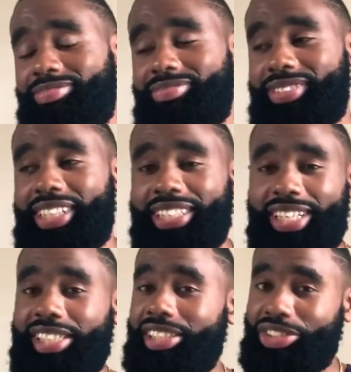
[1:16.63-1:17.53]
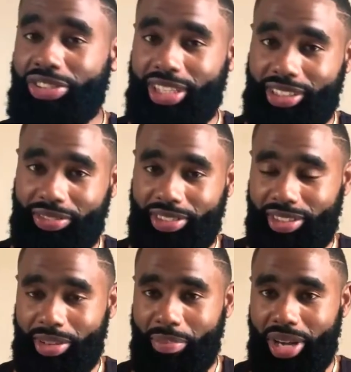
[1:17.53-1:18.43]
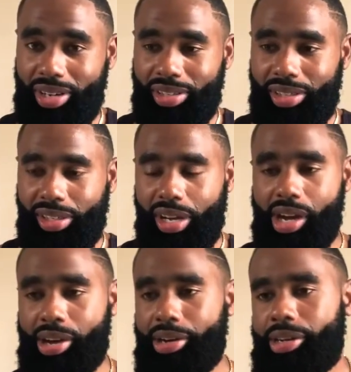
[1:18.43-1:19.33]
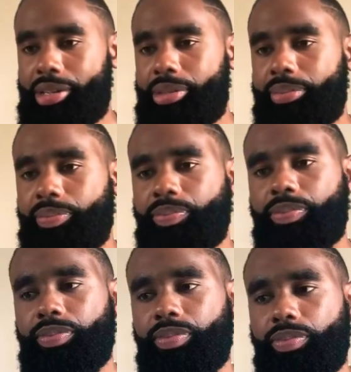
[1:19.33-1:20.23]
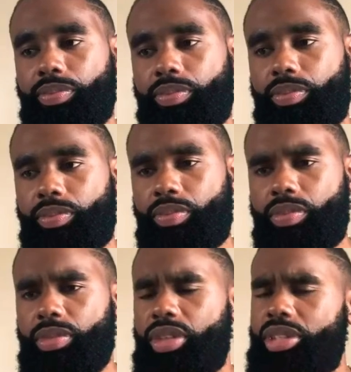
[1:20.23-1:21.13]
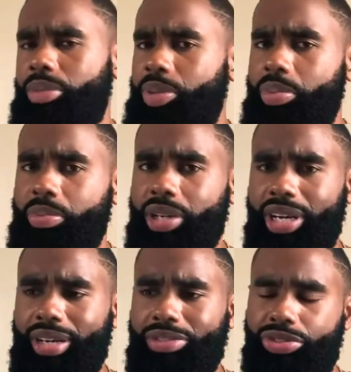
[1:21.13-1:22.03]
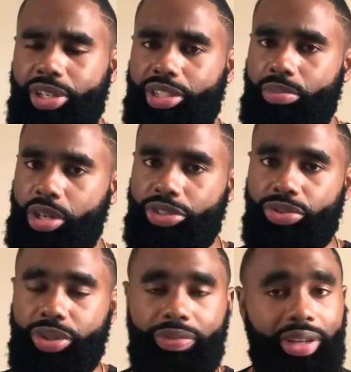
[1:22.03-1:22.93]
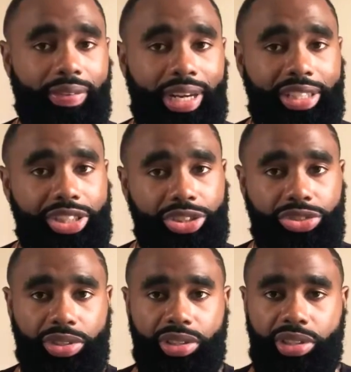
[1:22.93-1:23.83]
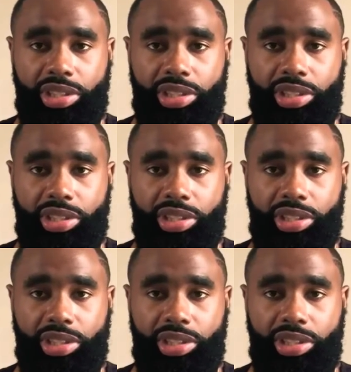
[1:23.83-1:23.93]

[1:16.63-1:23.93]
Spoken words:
That's actually attractive to some men. Some people might have stretch marks, if they've had children.